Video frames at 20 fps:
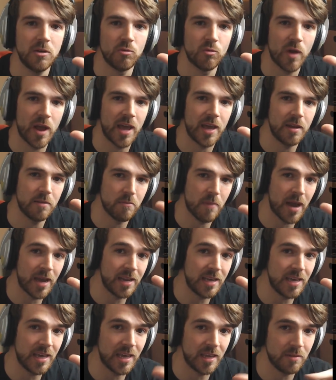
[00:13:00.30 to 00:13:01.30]
Ray and
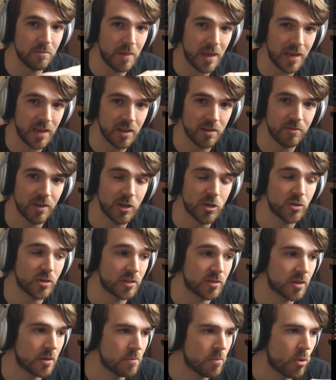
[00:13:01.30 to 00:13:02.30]
Mighty in Mania Adventures
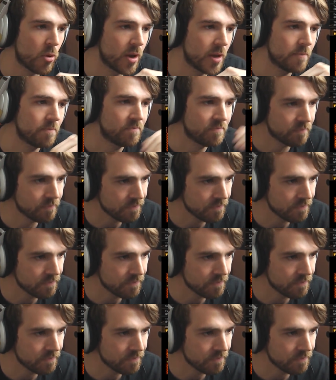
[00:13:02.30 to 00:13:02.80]
at some point.